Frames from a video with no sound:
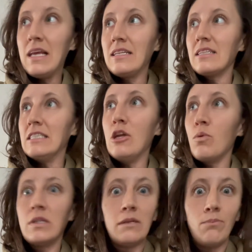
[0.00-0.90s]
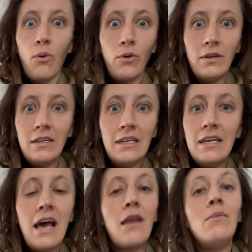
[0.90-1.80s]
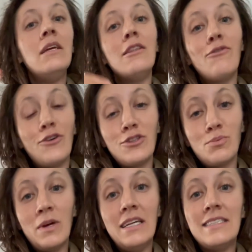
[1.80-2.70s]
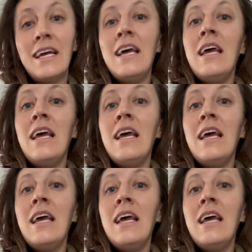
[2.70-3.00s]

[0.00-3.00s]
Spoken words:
It doesn't know what's important in anatomy in the first place.